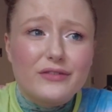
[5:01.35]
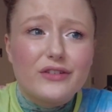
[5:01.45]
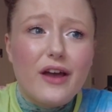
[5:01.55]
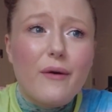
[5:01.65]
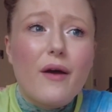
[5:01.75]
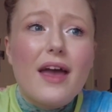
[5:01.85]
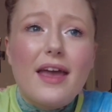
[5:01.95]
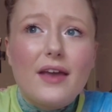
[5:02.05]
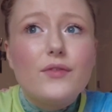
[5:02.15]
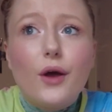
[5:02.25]
So
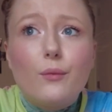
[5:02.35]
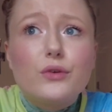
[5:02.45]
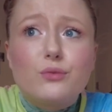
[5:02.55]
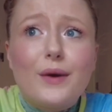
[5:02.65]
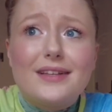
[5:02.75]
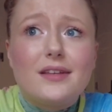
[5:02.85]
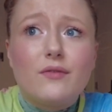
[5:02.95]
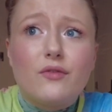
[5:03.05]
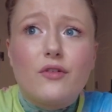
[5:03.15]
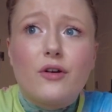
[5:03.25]
even though I was
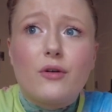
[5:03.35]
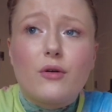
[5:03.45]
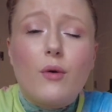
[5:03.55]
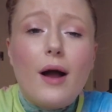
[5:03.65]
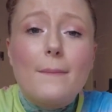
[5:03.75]
waiting for quite a